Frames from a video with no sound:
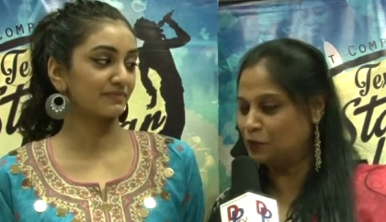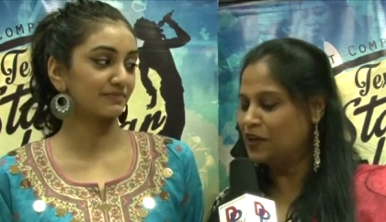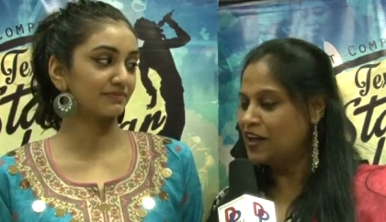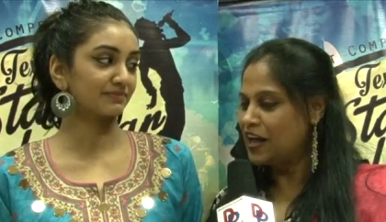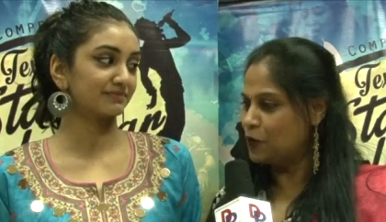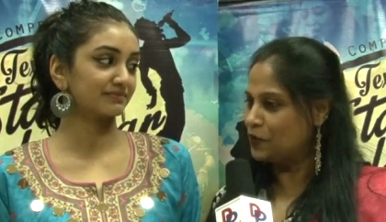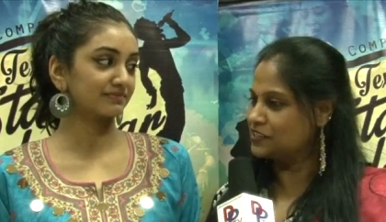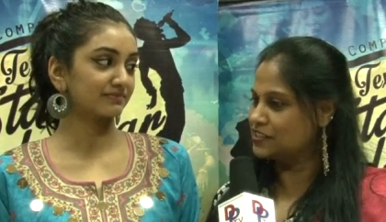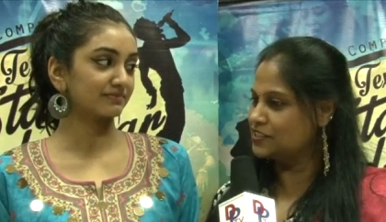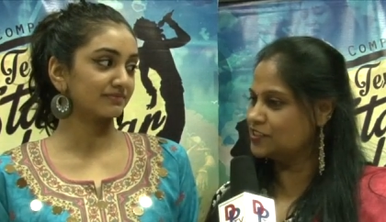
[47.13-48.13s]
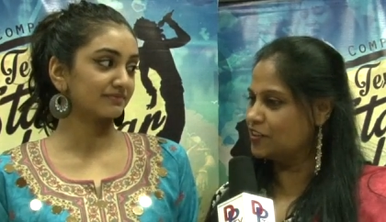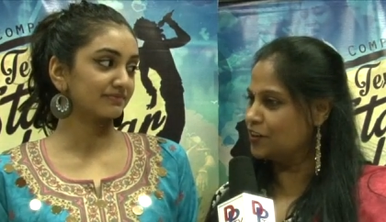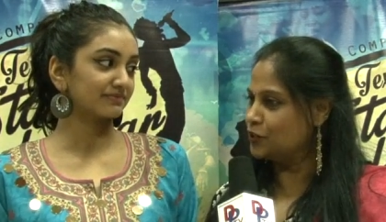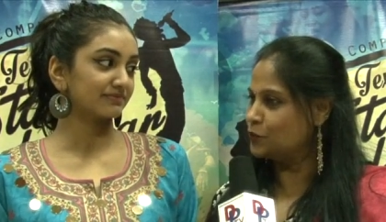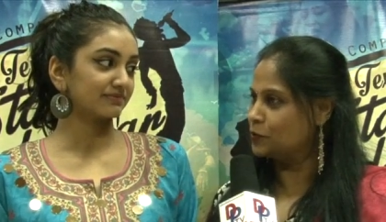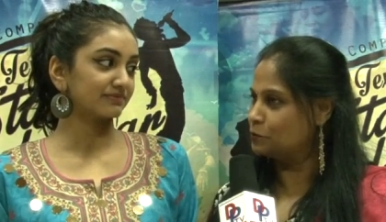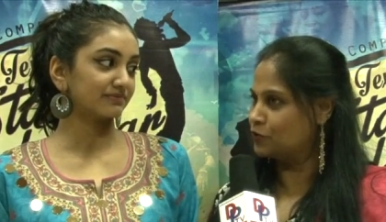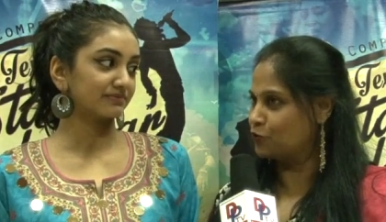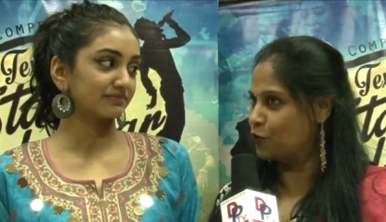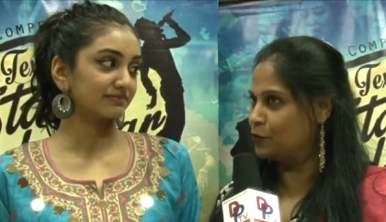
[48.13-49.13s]
Speaker 1: So, how excited are you in
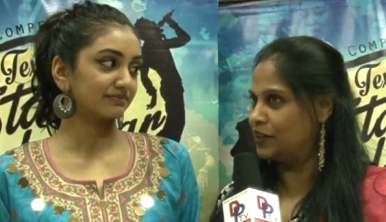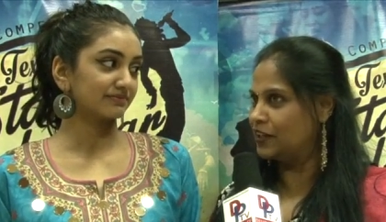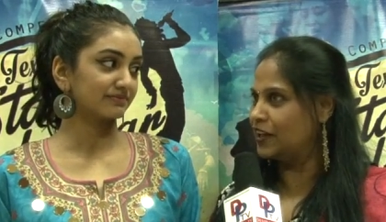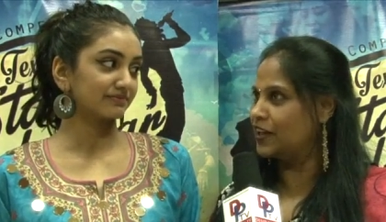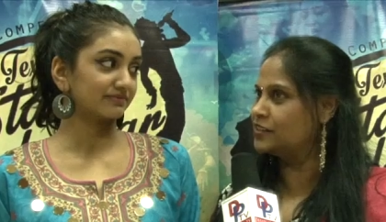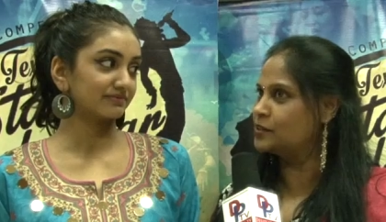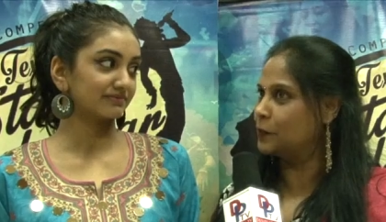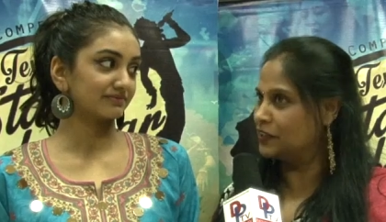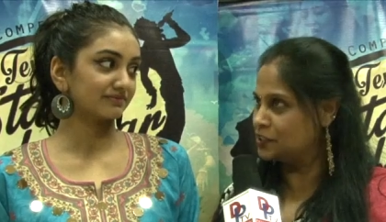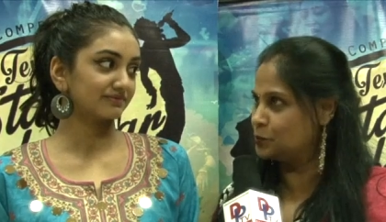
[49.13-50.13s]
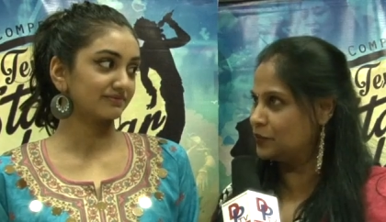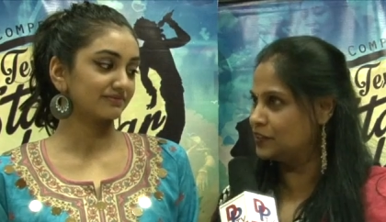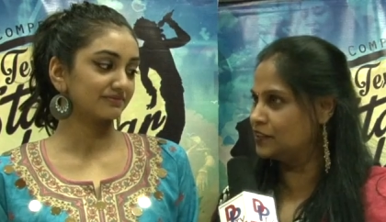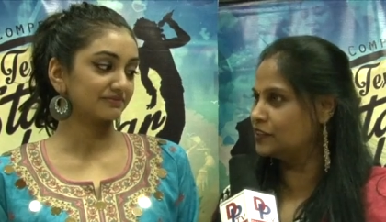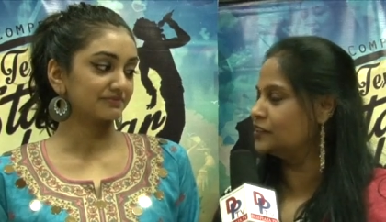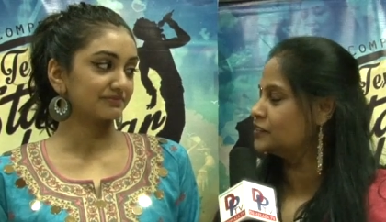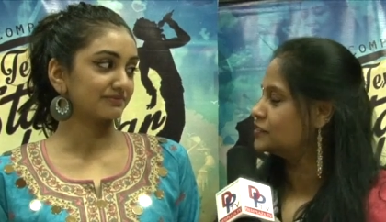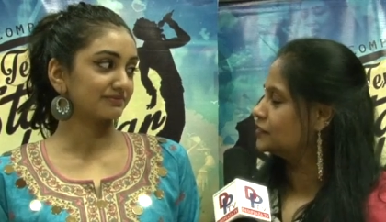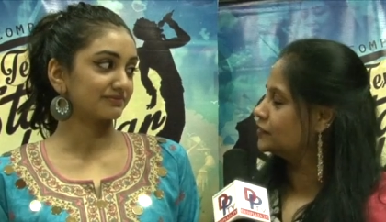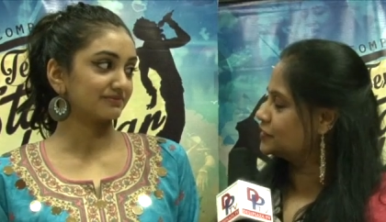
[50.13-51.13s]
performing and uh, participating in
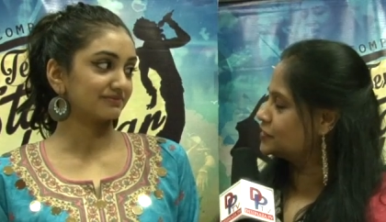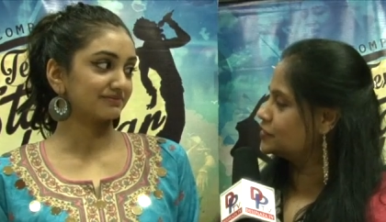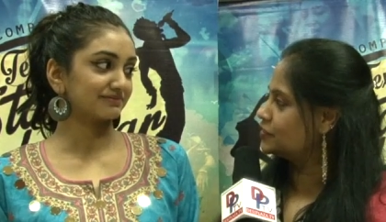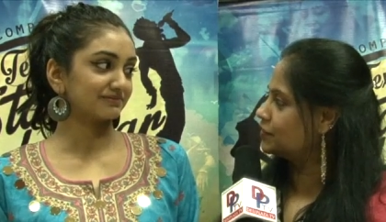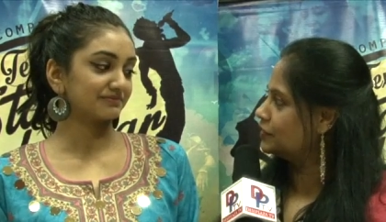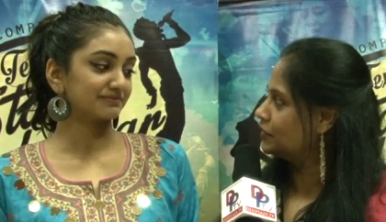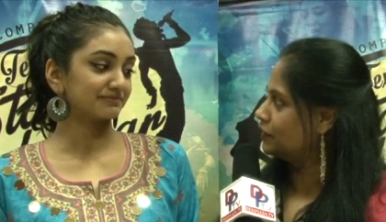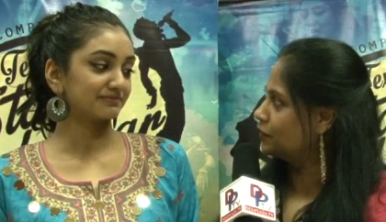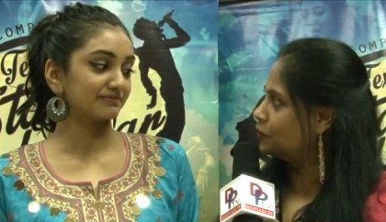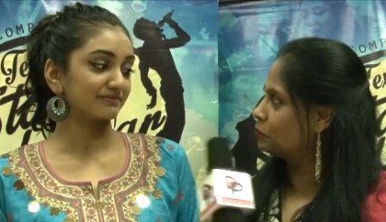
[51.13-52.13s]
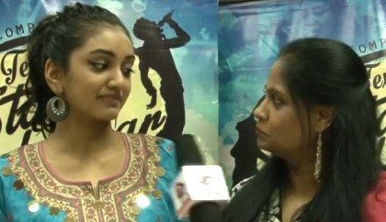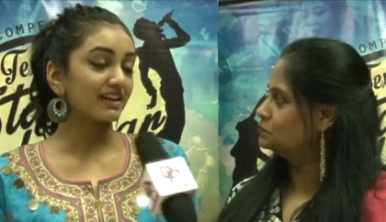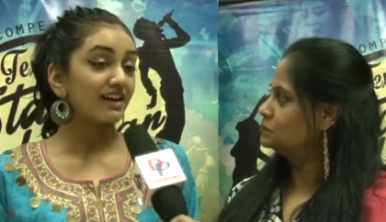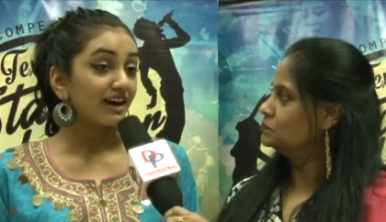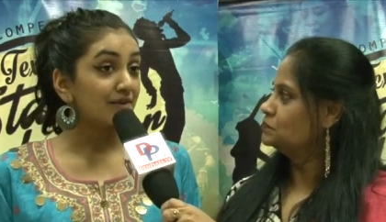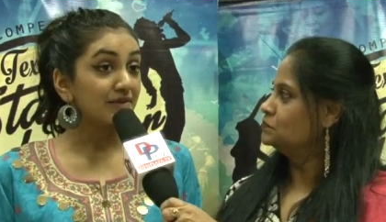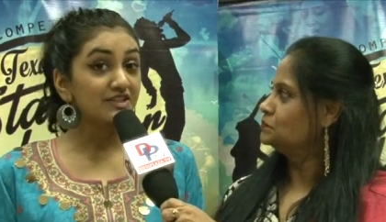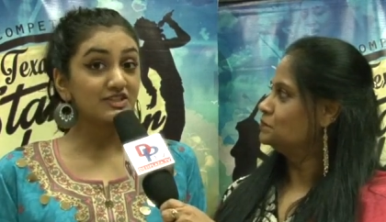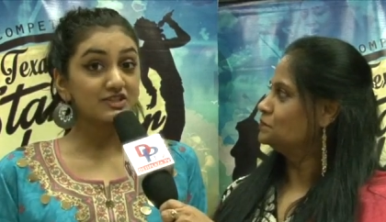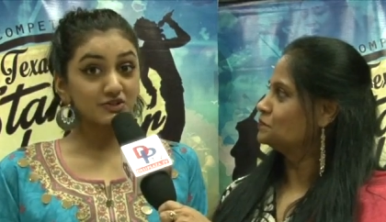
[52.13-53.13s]
this uh, Texas Star Kalakaar?
Speaker 2: I'm
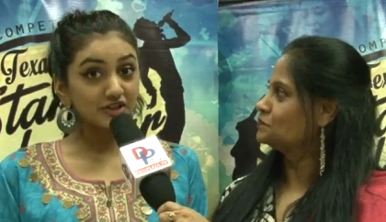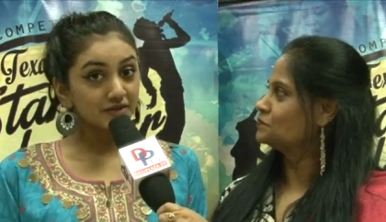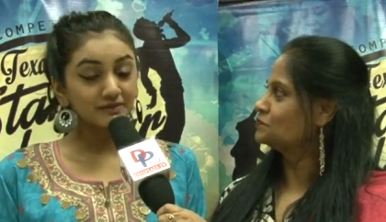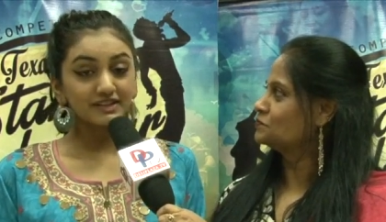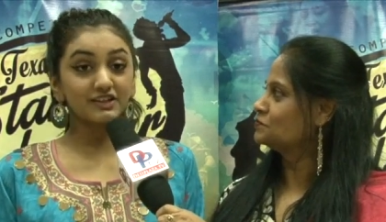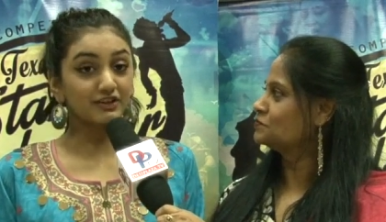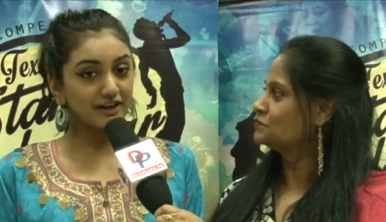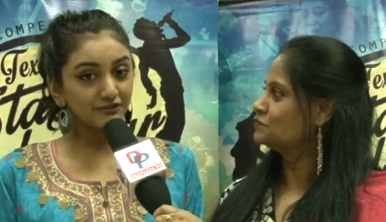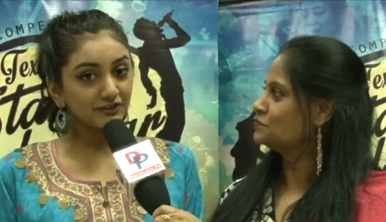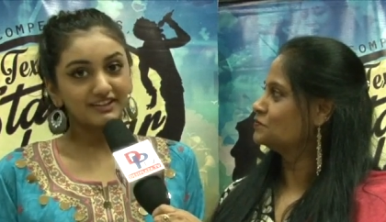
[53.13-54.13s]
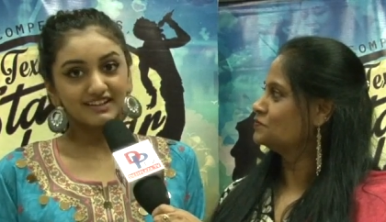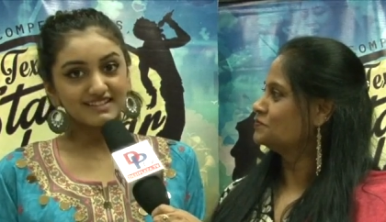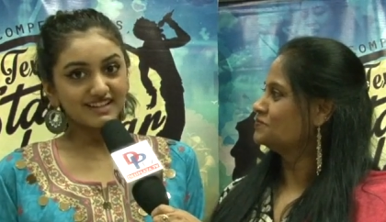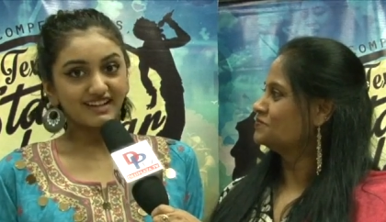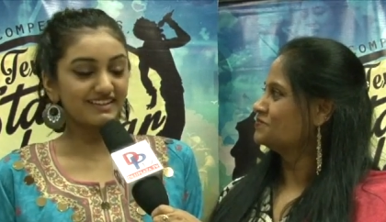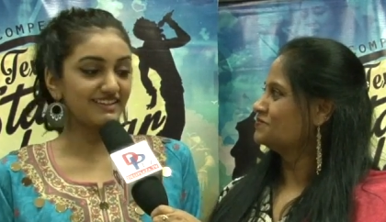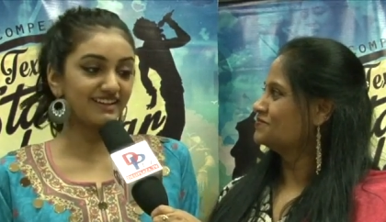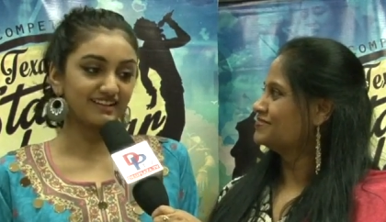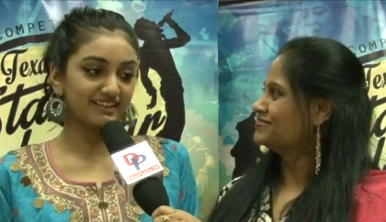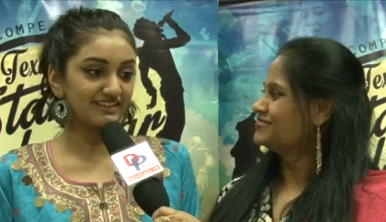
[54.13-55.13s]
extremely grateful and excited
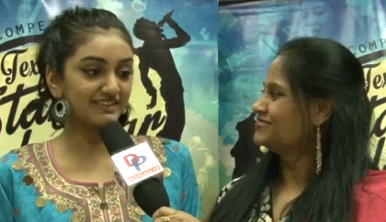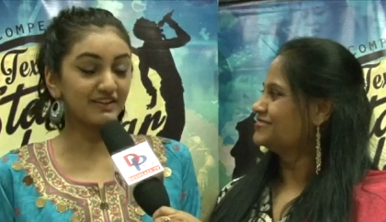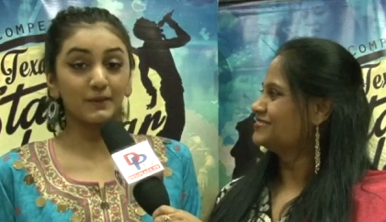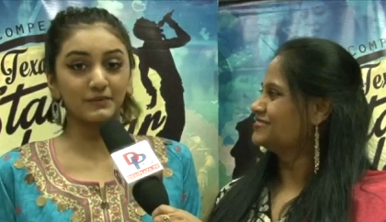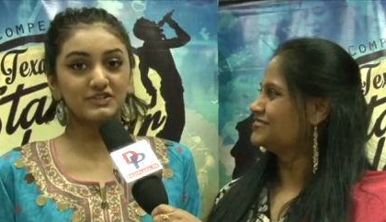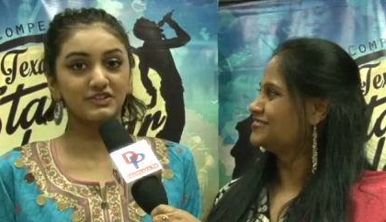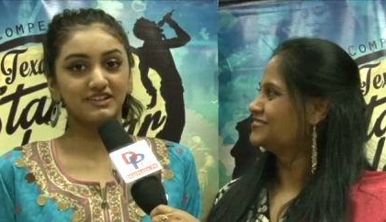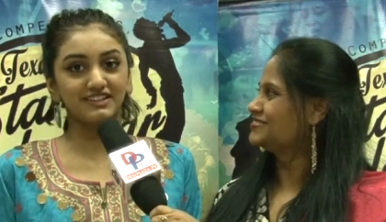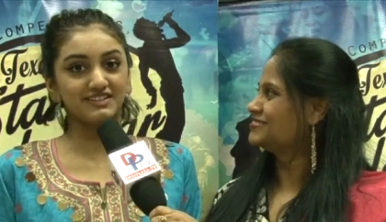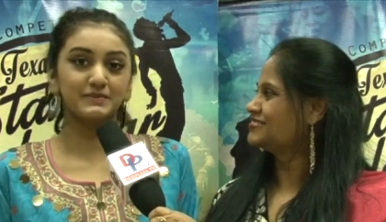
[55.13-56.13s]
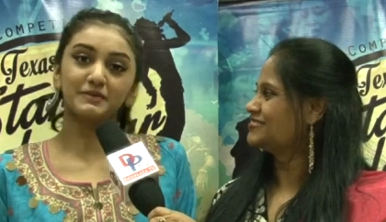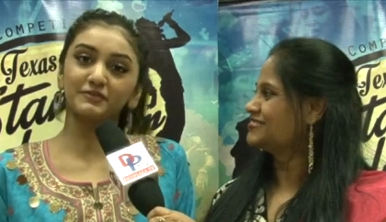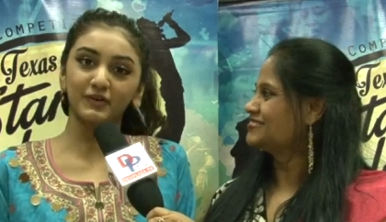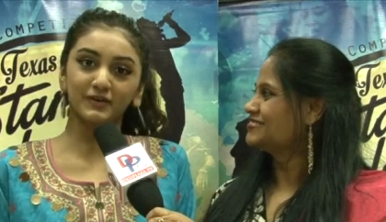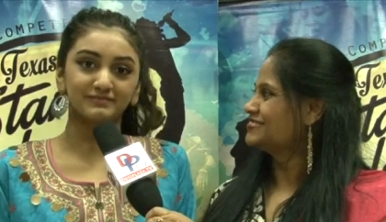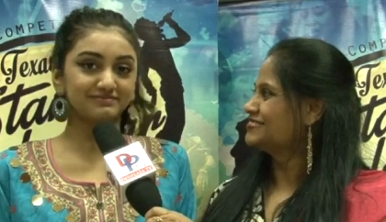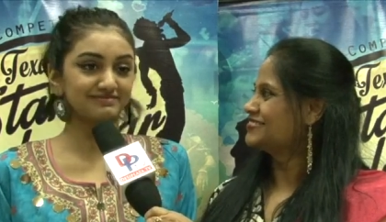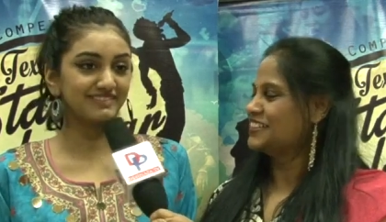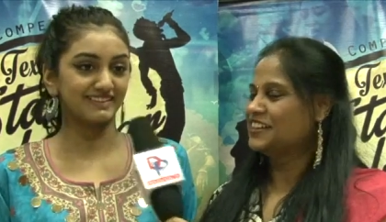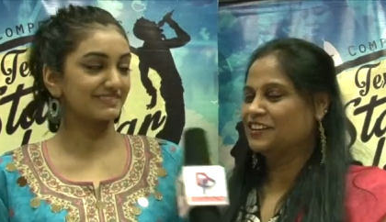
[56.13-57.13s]
that I get the opportunity to perform.
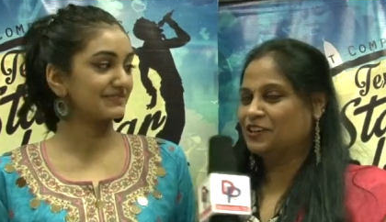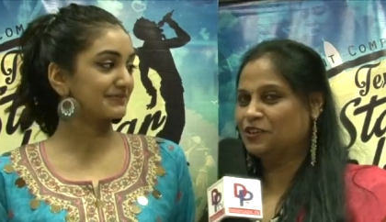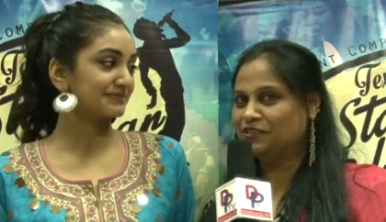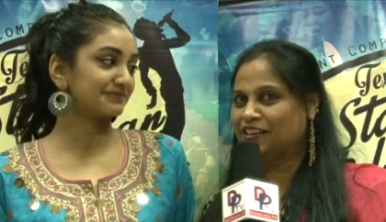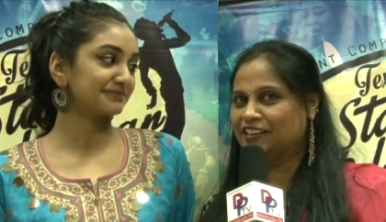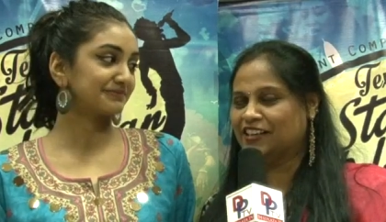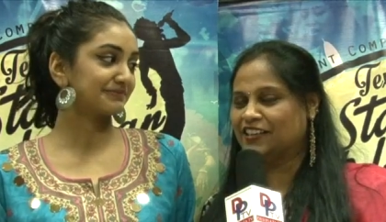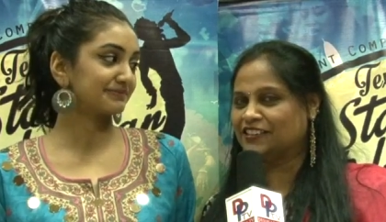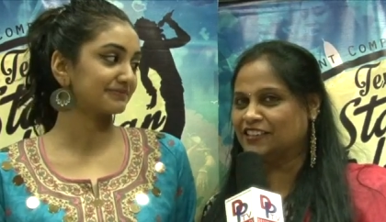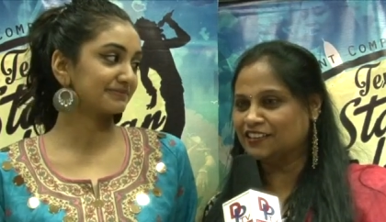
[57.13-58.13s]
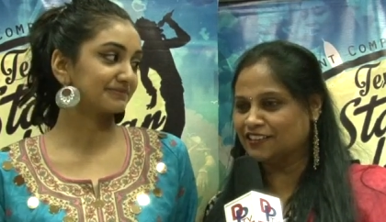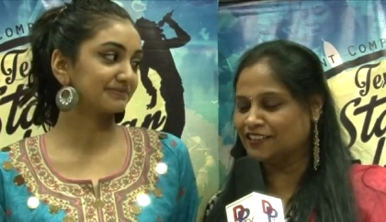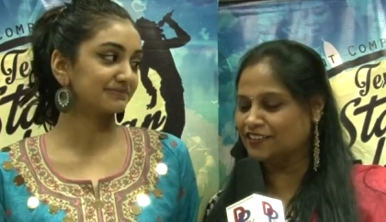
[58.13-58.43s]
All right, I think